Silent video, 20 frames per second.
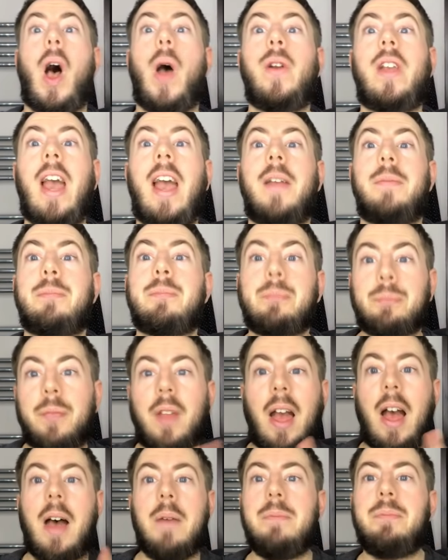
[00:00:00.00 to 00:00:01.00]
Okay,
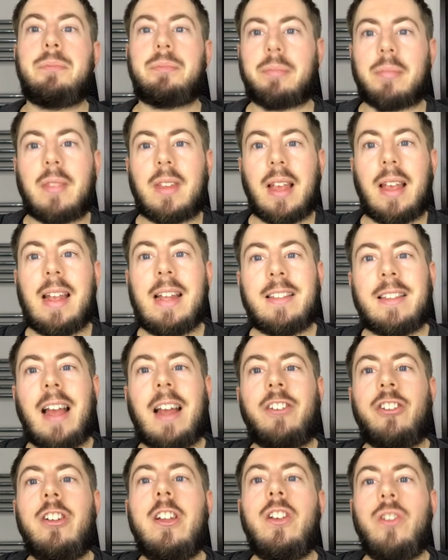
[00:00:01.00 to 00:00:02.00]
it's
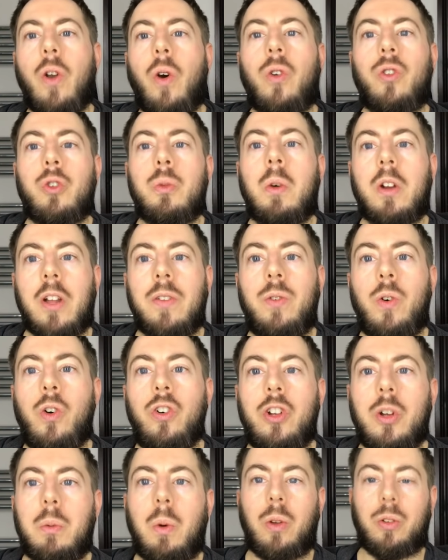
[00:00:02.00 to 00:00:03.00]
actually not what I
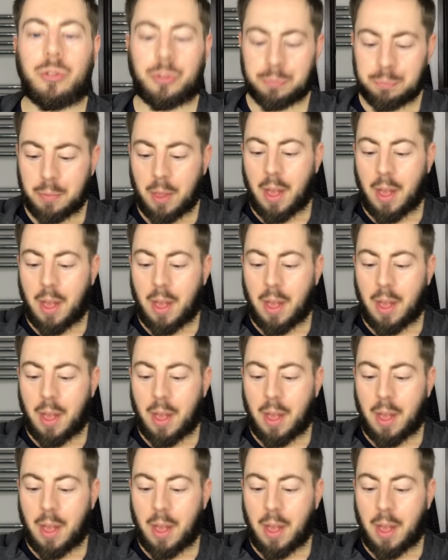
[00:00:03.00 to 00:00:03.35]
thought it was.